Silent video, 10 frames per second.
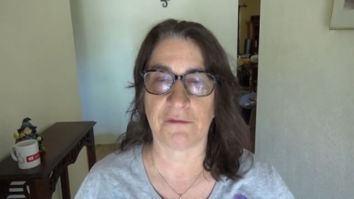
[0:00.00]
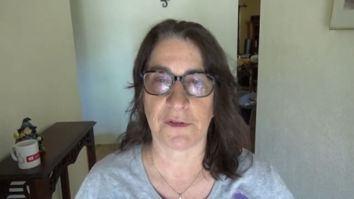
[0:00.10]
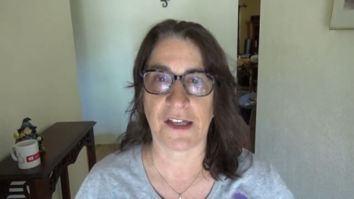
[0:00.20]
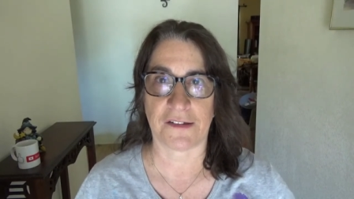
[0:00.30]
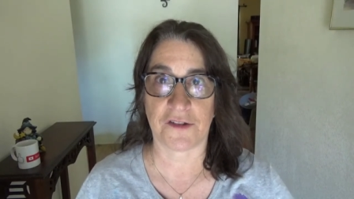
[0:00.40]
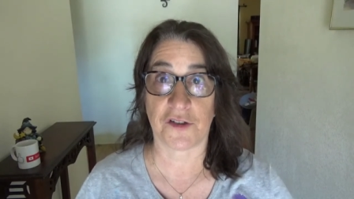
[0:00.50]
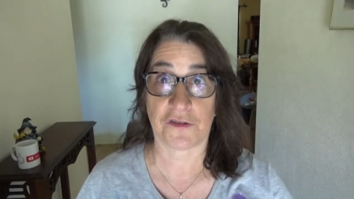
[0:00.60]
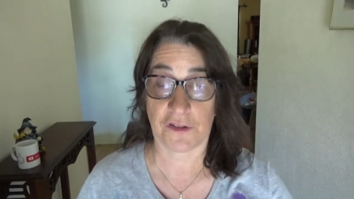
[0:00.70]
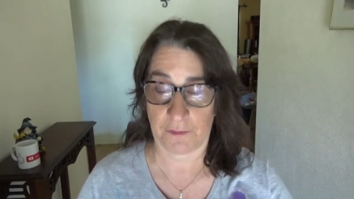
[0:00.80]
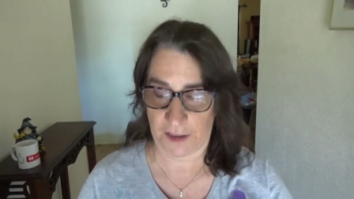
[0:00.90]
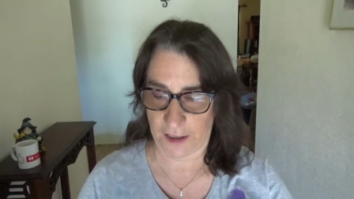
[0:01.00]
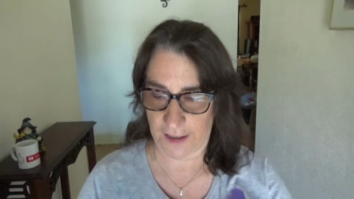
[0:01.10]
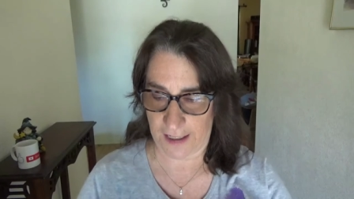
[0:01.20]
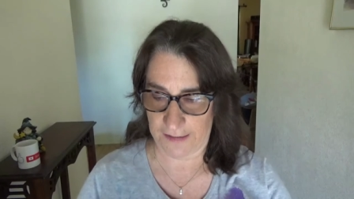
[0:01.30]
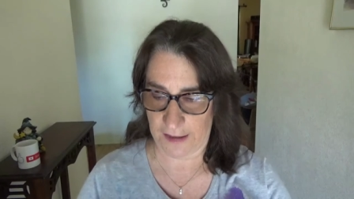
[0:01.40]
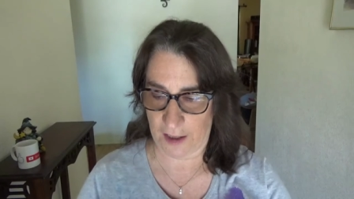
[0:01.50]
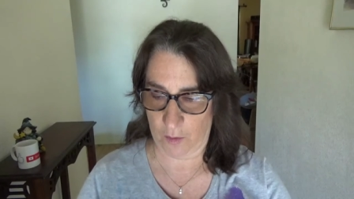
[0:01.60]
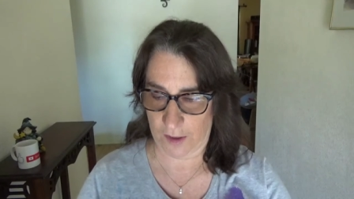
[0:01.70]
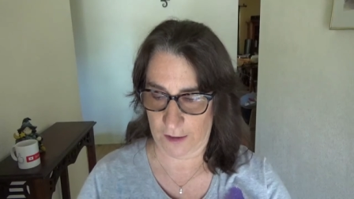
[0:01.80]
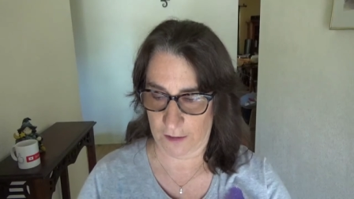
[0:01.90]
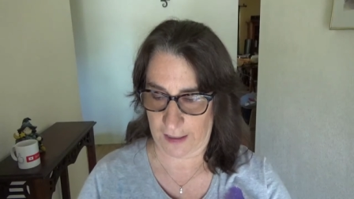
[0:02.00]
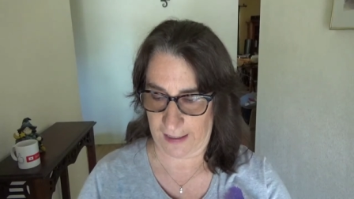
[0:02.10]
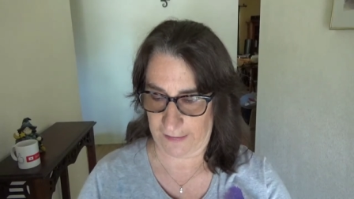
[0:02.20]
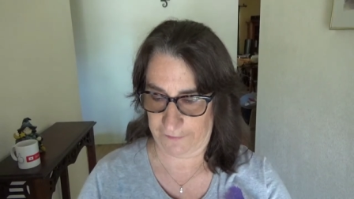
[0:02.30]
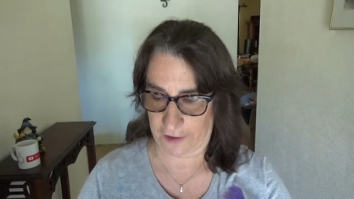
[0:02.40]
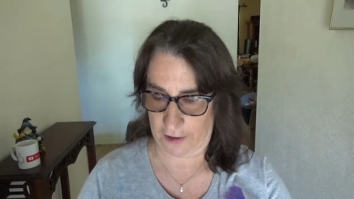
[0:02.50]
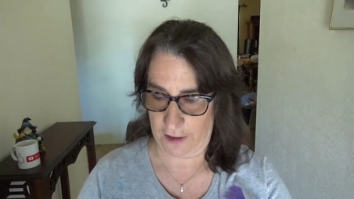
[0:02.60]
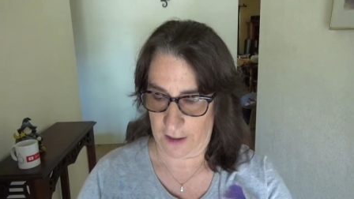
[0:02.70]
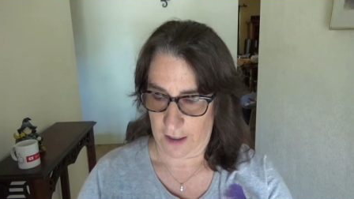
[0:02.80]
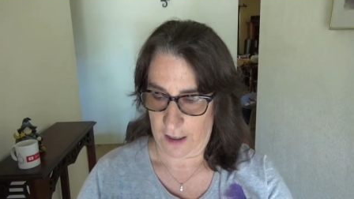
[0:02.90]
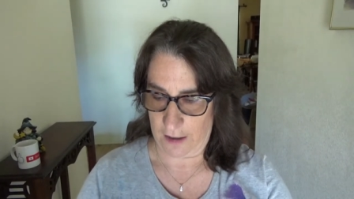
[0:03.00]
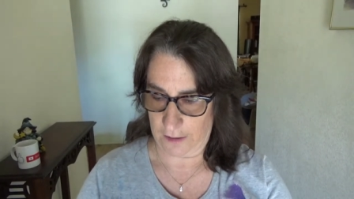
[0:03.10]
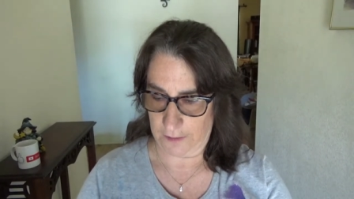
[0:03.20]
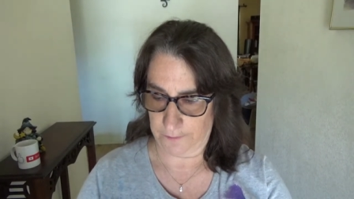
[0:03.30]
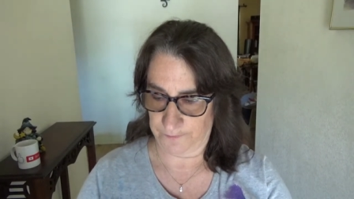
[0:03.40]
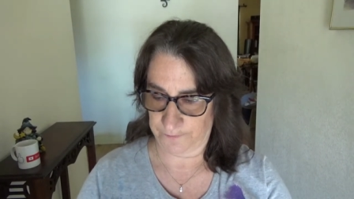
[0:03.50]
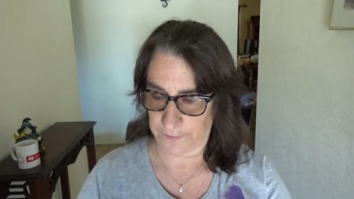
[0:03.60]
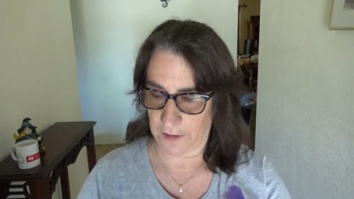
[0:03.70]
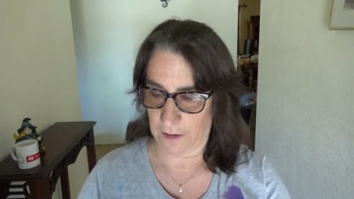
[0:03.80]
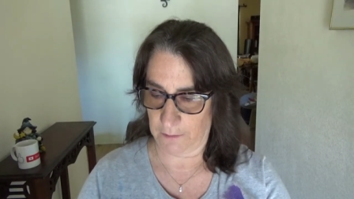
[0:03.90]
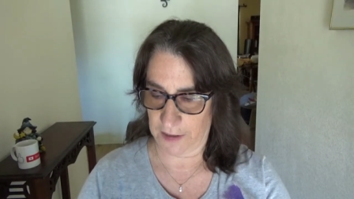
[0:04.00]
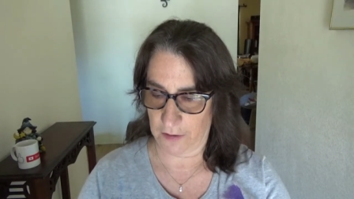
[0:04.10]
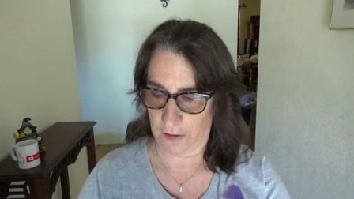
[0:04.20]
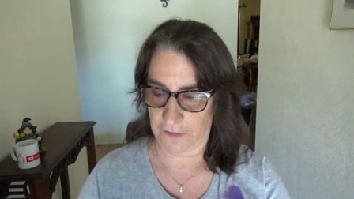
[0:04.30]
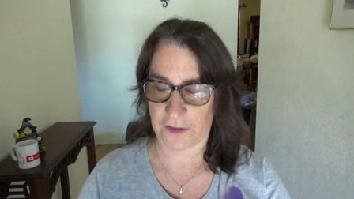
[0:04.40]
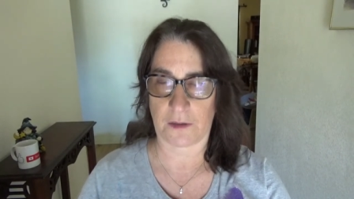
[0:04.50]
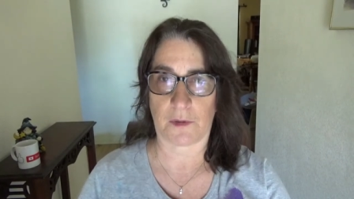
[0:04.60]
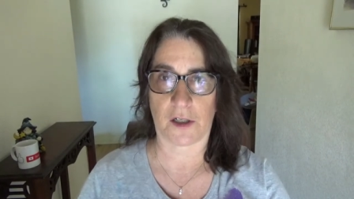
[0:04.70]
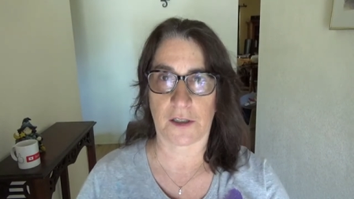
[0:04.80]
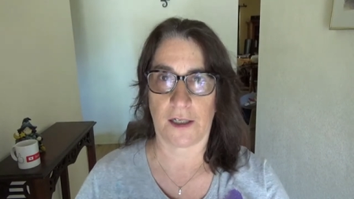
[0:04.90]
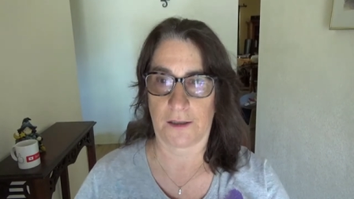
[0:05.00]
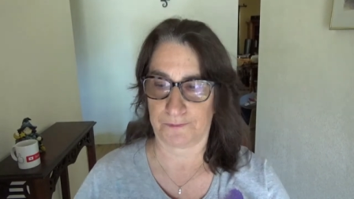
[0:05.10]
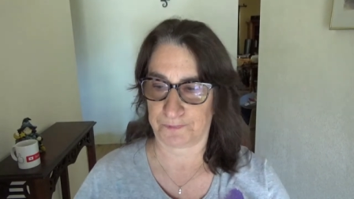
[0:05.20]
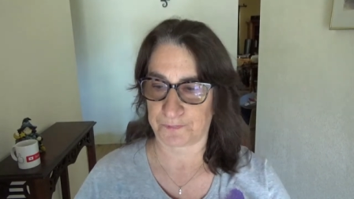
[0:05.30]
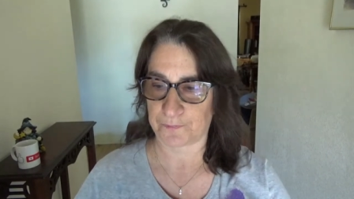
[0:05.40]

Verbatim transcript: But that's just something again that you want to look after. Um, oh, my dog is going to bark now.